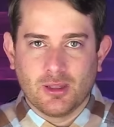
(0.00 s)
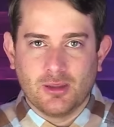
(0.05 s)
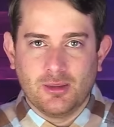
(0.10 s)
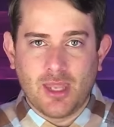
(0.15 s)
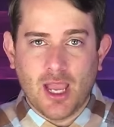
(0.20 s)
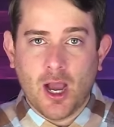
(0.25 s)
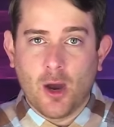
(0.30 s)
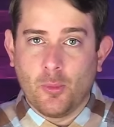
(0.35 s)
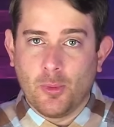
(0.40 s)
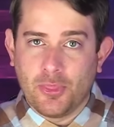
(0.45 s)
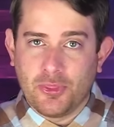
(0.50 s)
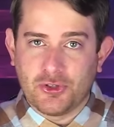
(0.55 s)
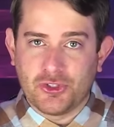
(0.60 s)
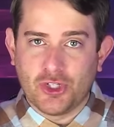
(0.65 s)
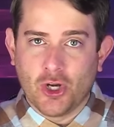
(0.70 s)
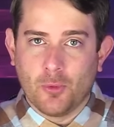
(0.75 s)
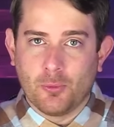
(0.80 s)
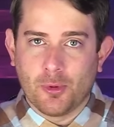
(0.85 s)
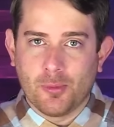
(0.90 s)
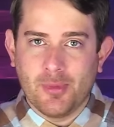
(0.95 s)
Now, with the
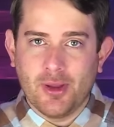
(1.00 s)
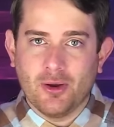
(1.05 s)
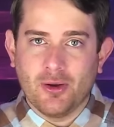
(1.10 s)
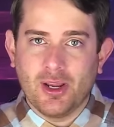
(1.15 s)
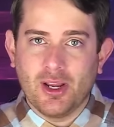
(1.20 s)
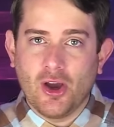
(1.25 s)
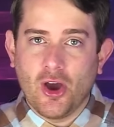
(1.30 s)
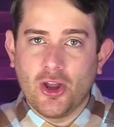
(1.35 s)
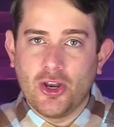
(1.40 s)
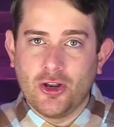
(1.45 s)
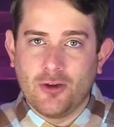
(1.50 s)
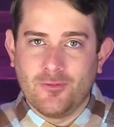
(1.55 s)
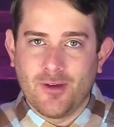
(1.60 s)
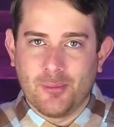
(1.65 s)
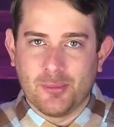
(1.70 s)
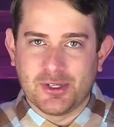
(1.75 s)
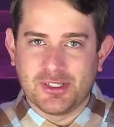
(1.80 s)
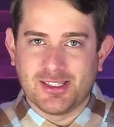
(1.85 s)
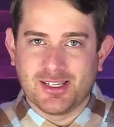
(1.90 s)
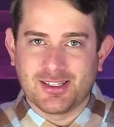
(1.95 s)
show premiering on
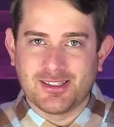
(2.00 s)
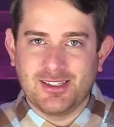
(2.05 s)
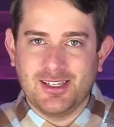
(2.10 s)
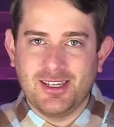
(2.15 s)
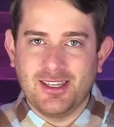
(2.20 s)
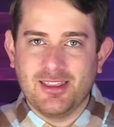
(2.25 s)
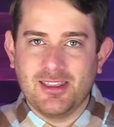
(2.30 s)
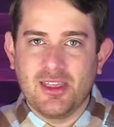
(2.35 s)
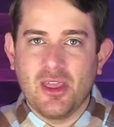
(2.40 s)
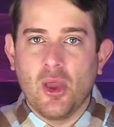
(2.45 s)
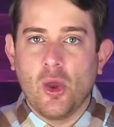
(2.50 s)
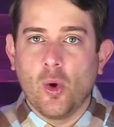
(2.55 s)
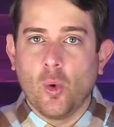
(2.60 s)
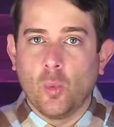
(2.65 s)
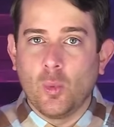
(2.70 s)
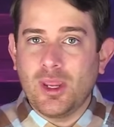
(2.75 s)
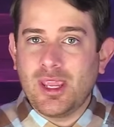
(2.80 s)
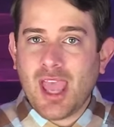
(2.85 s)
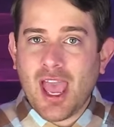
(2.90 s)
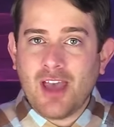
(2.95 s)
November 16th,
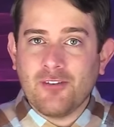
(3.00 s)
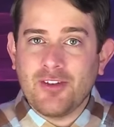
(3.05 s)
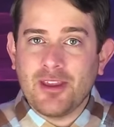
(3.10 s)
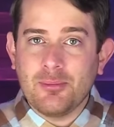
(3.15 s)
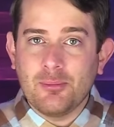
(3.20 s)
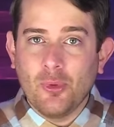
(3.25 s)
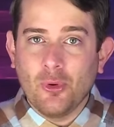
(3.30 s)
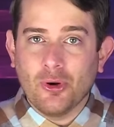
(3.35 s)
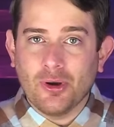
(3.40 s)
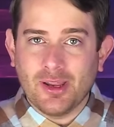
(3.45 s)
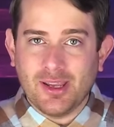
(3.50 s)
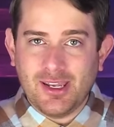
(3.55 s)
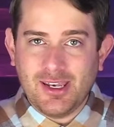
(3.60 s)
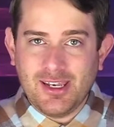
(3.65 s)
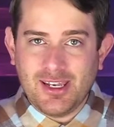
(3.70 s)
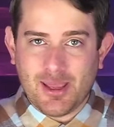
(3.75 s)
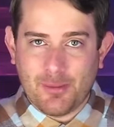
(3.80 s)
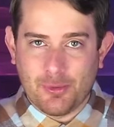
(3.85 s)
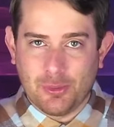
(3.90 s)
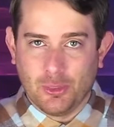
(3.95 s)
we have a more in
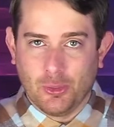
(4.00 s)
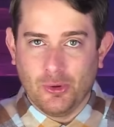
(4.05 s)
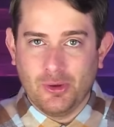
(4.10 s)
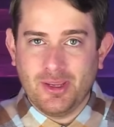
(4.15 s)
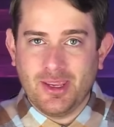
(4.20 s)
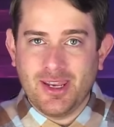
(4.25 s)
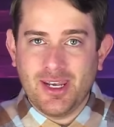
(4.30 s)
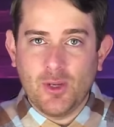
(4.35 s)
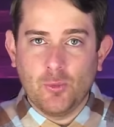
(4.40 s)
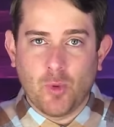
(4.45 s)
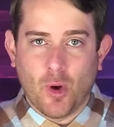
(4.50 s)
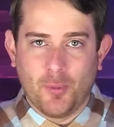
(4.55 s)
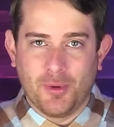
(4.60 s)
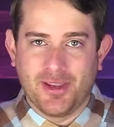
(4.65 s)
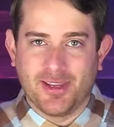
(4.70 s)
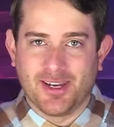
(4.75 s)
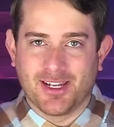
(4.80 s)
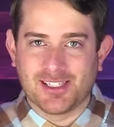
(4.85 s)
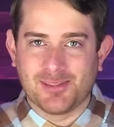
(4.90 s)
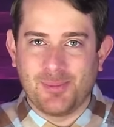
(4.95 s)
depth look into what we
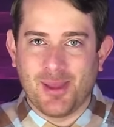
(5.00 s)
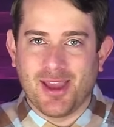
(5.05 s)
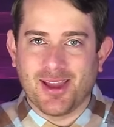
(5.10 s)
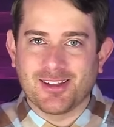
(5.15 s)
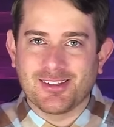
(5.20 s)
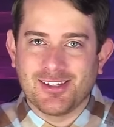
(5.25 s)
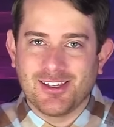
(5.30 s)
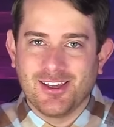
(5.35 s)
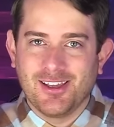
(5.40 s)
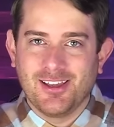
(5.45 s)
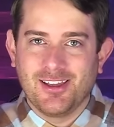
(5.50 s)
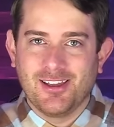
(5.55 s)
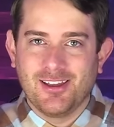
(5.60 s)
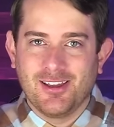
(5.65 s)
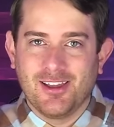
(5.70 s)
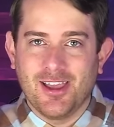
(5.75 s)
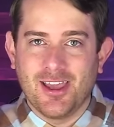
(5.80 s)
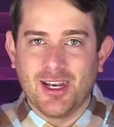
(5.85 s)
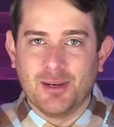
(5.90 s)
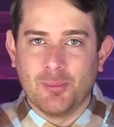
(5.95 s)
can expect
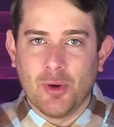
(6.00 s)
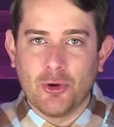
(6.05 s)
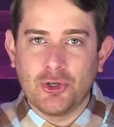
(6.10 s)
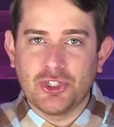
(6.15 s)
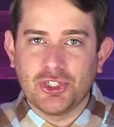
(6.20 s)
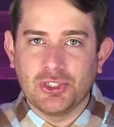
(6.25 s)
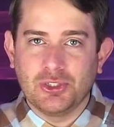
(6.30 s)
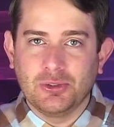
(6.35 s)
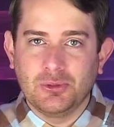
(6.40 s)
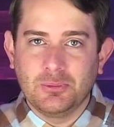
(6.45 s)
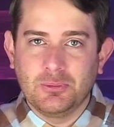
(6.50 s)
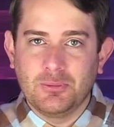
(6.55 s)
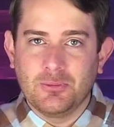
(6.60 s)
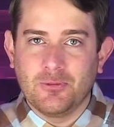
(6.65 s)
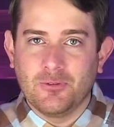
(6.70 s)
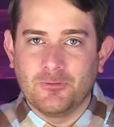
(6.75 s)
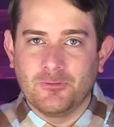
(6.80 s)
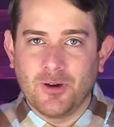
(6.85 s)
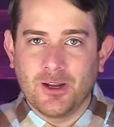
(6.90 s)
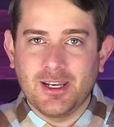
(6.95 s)
an emotional,
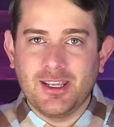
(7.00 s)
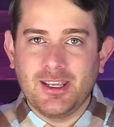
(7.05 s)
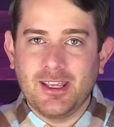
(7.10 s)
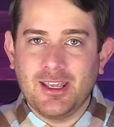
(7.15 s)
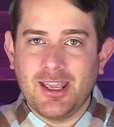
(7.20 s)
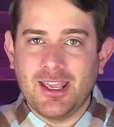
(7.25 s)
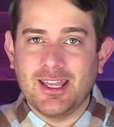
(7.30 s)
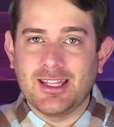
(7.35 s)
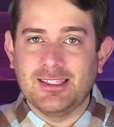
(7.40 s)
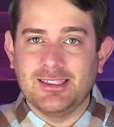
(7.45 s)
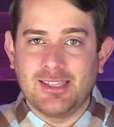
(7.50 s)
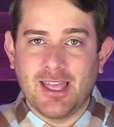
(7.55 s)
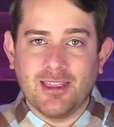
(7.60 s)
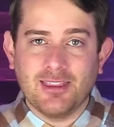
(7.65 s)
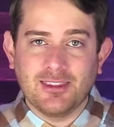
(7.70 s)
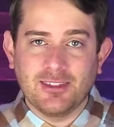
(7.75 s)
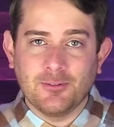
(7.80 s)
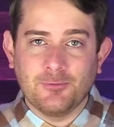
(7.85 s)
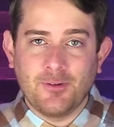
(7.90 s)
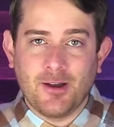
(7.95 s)
funny, and
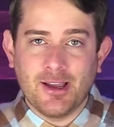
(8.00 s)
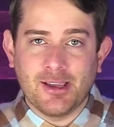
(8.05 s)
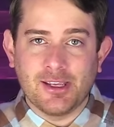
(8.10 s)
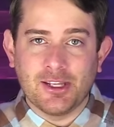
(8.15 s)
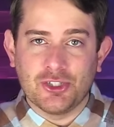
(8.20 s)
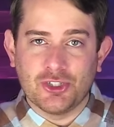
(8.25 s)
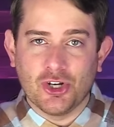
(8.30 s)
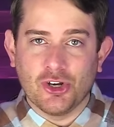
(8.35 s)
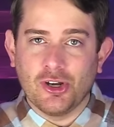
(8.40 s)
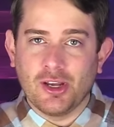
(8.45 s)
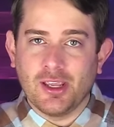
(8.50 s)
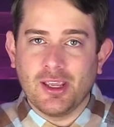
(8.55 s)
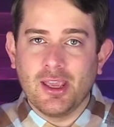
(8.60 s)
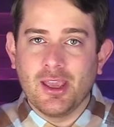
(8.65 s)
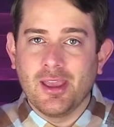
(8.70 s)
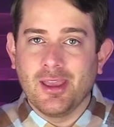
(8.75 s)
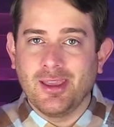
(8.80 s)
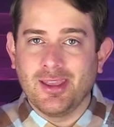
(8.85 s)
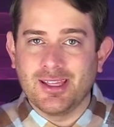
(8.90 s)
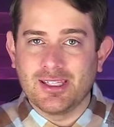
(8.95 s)
death defying journey
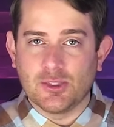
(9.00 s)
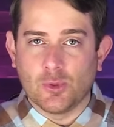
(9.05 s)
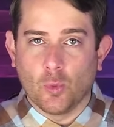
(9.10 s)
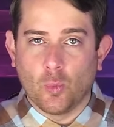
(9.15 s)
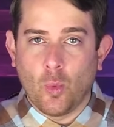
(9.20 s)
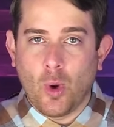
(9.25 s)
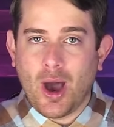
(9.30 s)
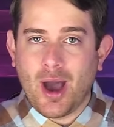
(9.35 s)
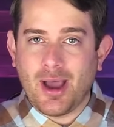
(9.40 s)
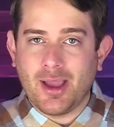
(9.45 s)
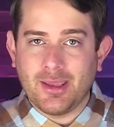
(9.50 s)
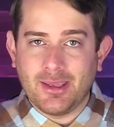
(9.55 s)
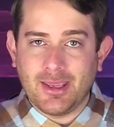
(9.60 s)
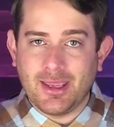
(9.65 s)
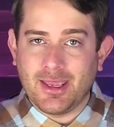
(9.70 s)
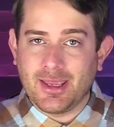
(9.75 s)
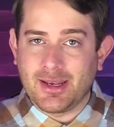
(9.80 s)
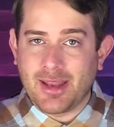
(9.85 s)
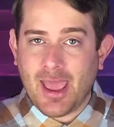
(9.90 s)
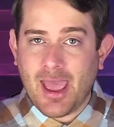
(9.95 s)
into why
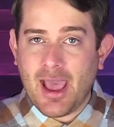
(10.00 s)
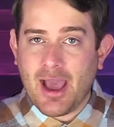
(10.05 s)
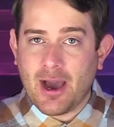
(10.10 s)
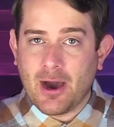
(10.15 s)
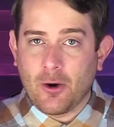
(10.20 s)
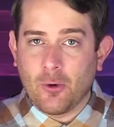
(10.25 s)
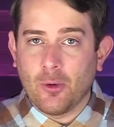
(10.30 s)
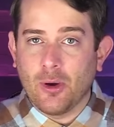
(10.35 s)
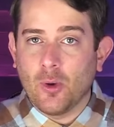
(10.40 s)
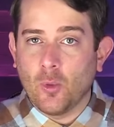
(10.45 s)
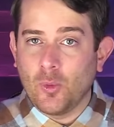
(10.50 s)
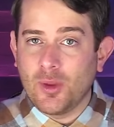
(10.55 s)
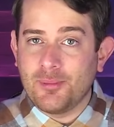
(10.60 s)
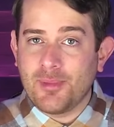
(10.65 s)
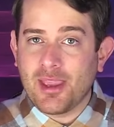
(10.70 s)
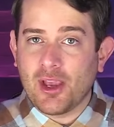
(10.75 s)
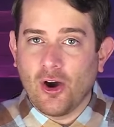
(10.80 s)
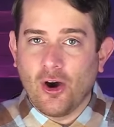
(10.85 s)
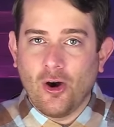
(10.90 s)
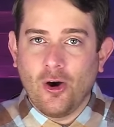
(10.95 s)
and how we
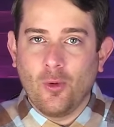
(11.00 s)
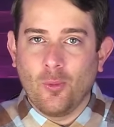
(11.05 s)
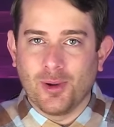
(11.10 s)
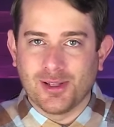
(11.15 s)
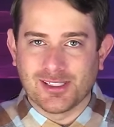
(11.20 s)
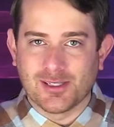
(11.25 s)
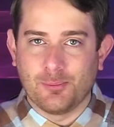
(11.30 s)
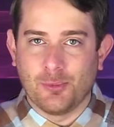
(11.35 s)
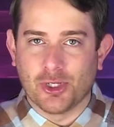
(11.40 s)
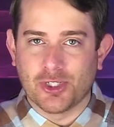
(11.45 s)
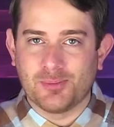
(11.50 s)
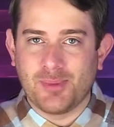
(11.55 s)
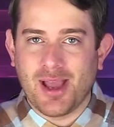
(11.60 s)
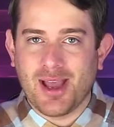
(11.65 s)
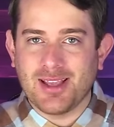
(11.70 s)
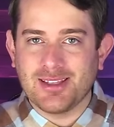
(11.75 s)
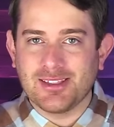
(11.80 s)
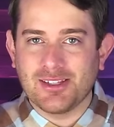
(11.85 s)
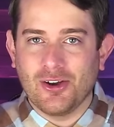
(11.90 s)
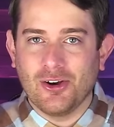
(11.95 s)
may all want to push
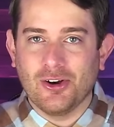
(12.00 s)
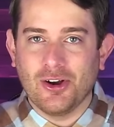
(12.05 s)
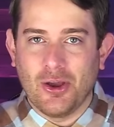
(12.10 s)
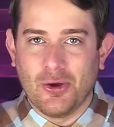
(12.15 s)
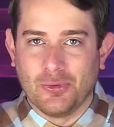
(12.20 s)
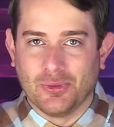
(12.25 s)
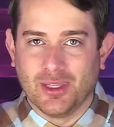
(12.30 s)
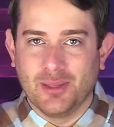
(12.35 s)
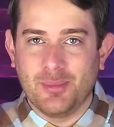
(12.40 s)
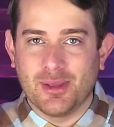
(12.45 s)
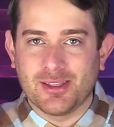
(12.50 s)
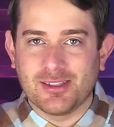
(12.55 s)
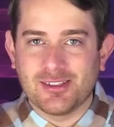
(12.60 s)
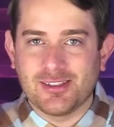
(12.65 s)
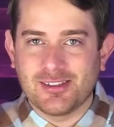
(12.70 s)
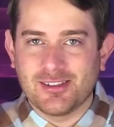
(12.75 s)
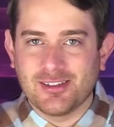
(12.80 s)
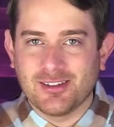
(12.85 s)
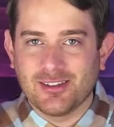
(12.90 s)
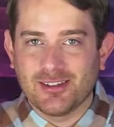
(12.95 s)
past our own
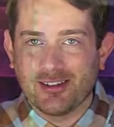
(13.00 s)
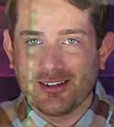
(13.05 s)
limits.